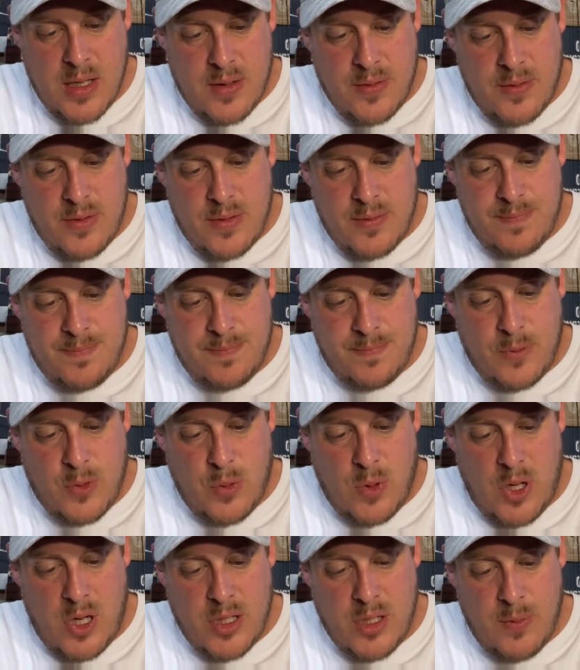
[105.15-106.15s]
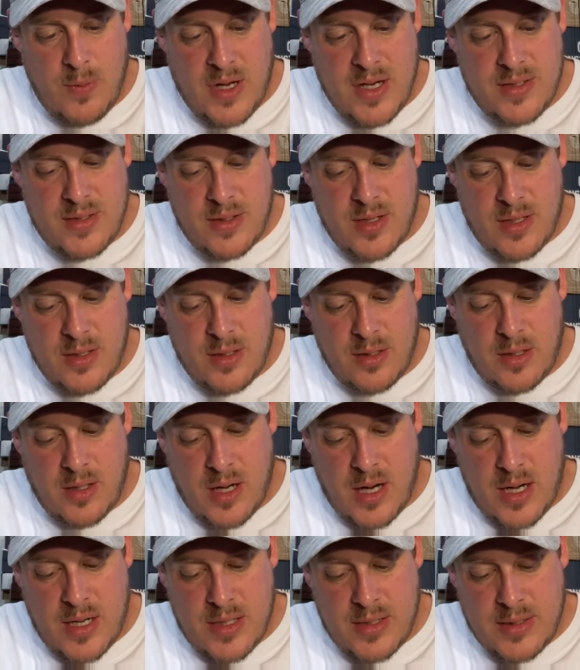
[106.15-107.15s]
they're quality-wise, they're not the
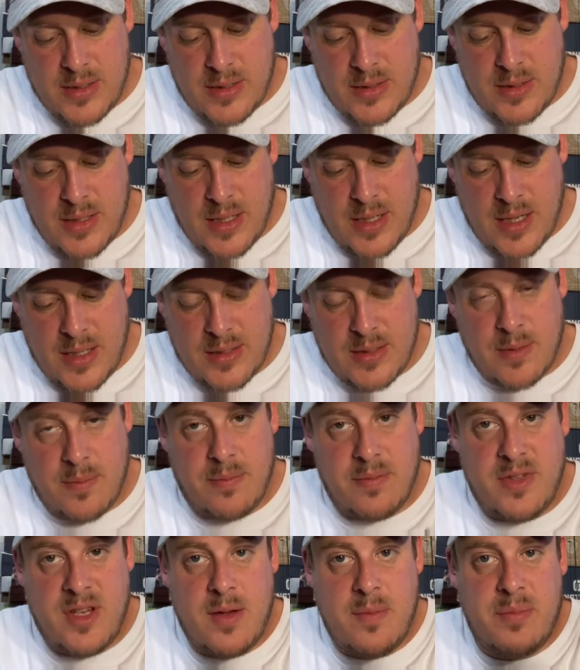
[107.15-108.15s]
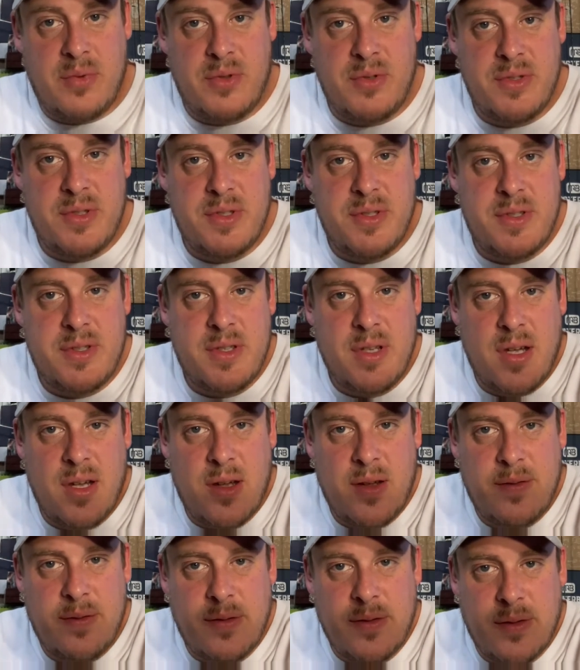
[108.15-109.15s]
greatest. They got some dimples and
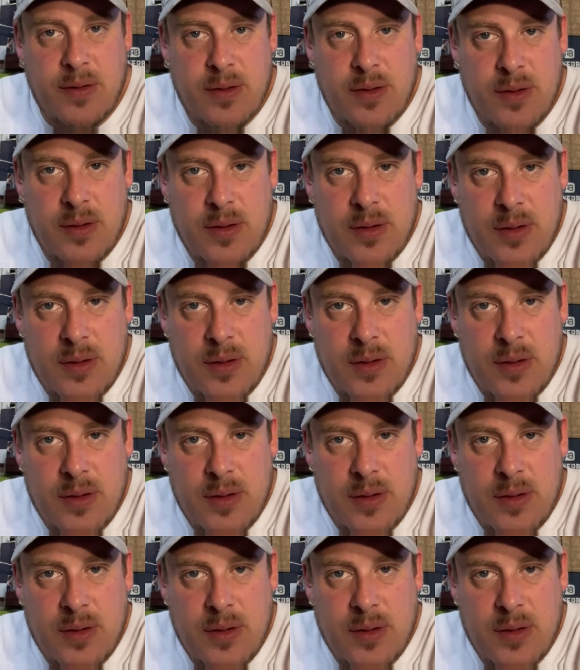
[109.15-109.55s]
stuff and